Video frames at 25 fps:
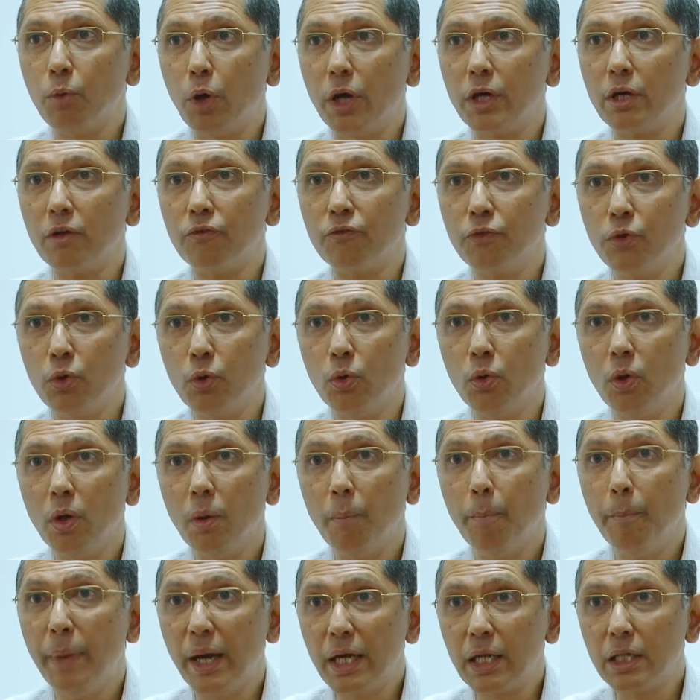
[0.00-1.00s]
point of view
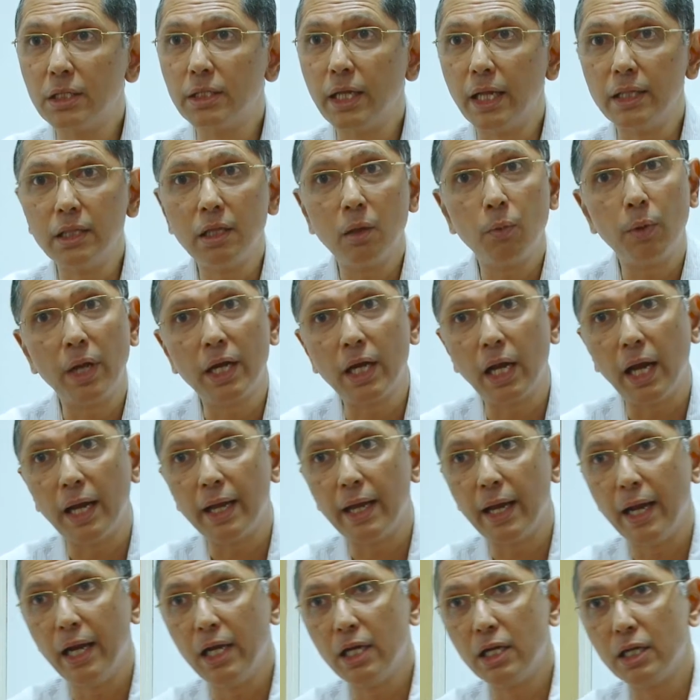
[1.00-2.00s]
better than the one I
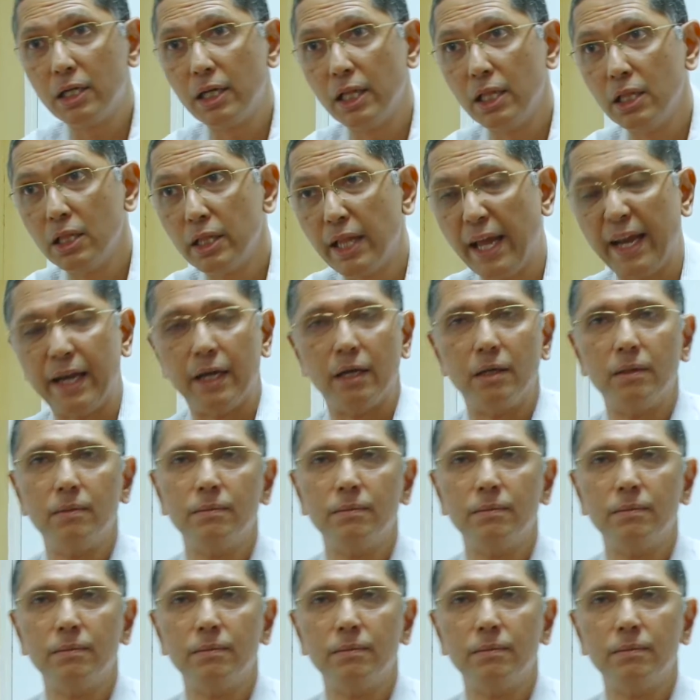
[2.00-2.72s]
held till then.